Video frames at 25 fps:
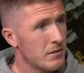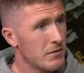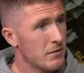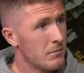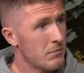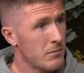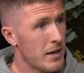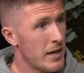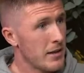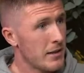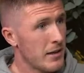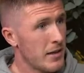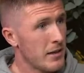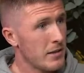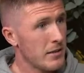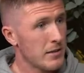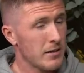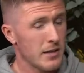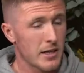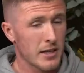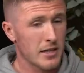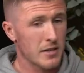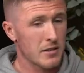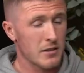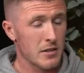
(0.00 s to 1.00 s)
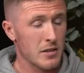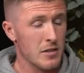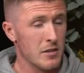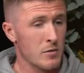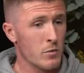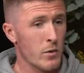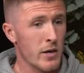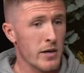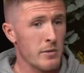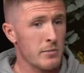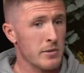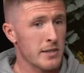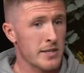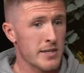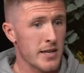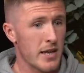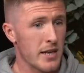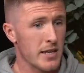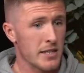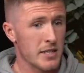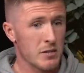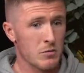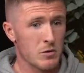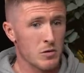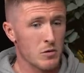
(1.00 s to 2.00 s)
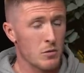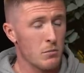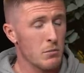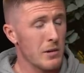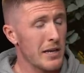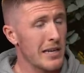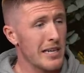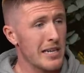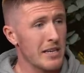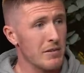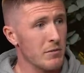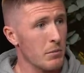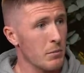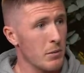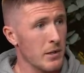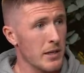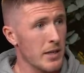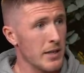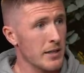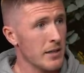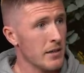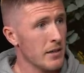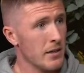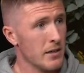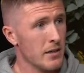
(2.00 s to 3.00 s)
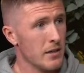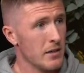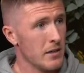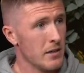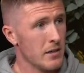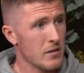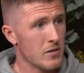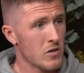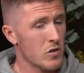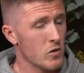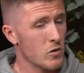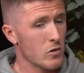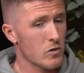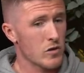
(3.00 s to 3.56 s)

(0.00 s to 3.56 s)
Mad lad. Like, his winning mentality was unbelievable, lad. Took